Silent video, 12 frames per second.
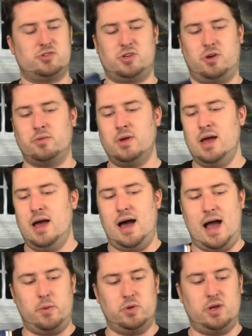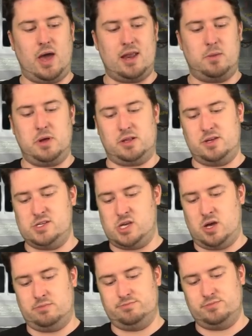So I really had to pick these
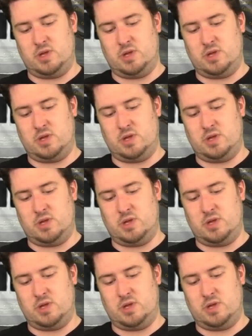up.